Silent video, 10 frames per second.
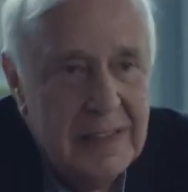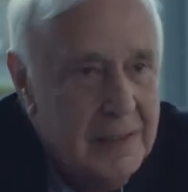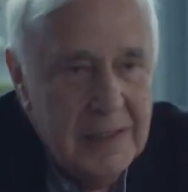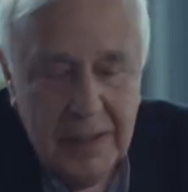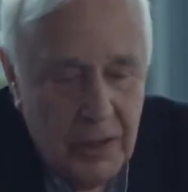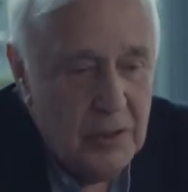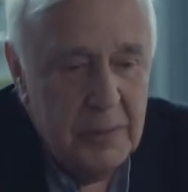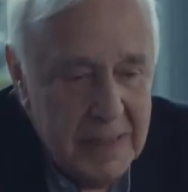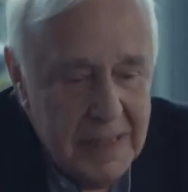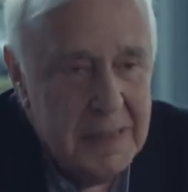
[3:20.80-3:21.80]

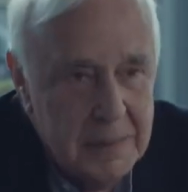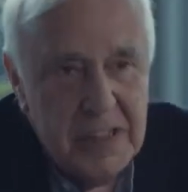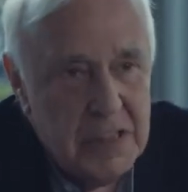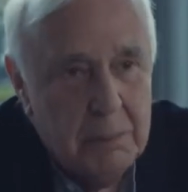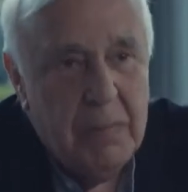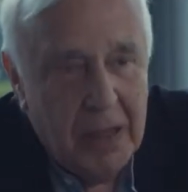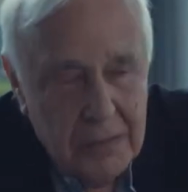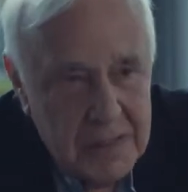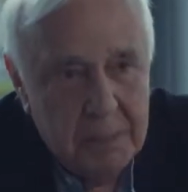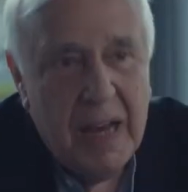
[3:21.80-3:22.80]
economy doesn't just
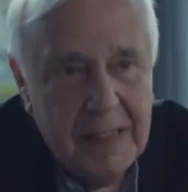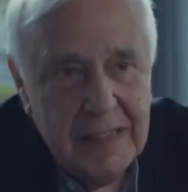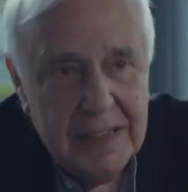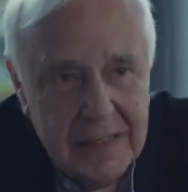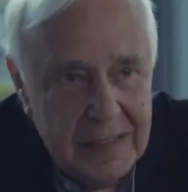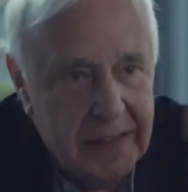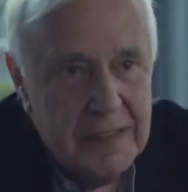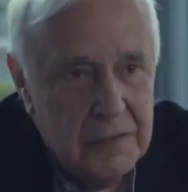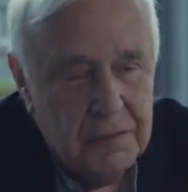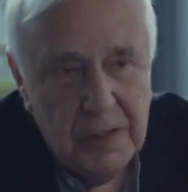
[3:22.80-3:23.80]
bounce back instantly
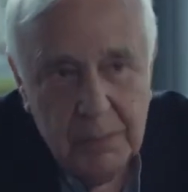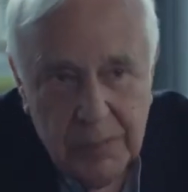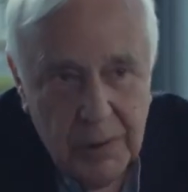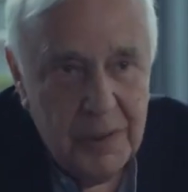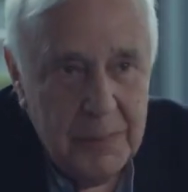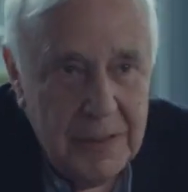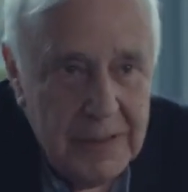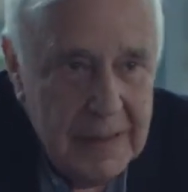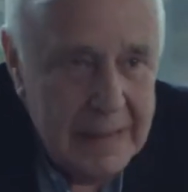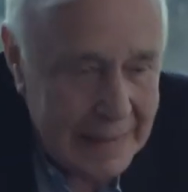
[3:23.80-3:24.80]
to full employment.
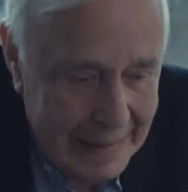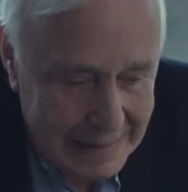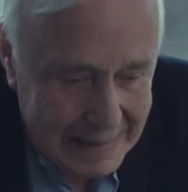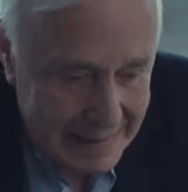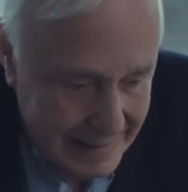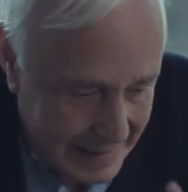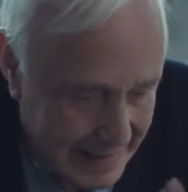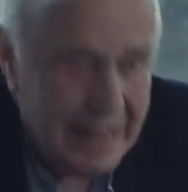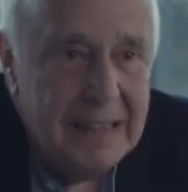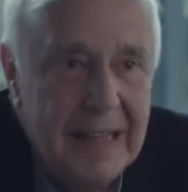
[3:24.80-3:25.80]
It
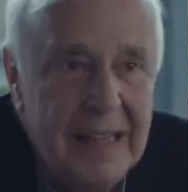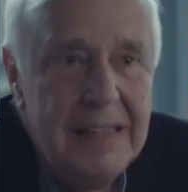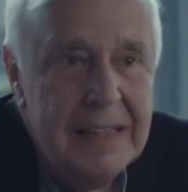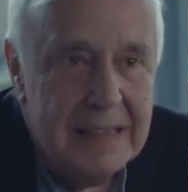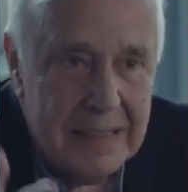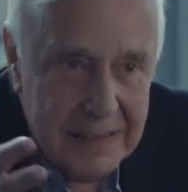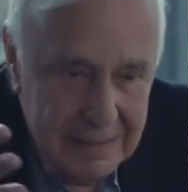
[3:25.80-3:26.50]
stagnates.